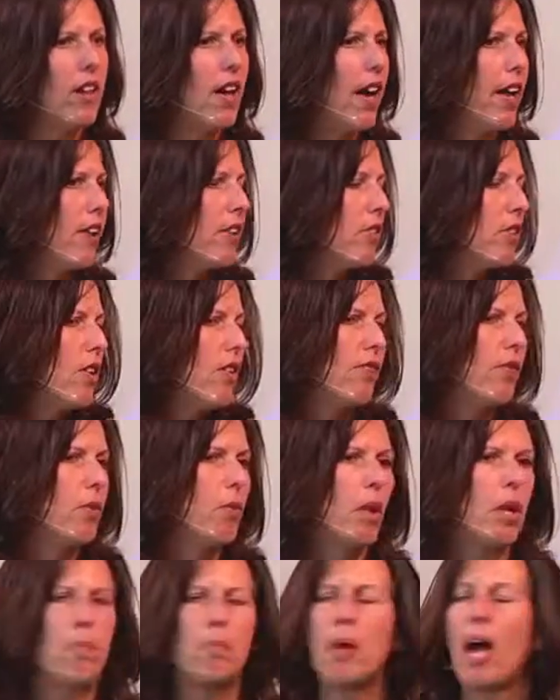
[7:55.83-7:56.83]
I don't know if you
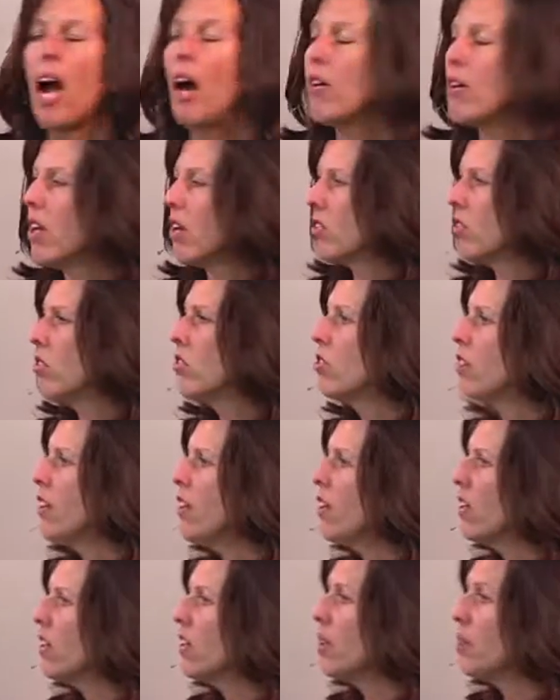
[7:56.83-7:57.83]
want to bow
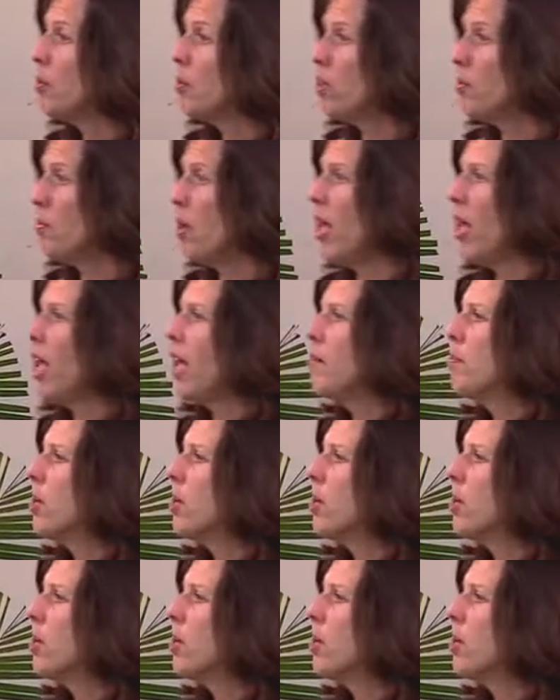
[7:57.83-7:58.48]
necessarily, but you may,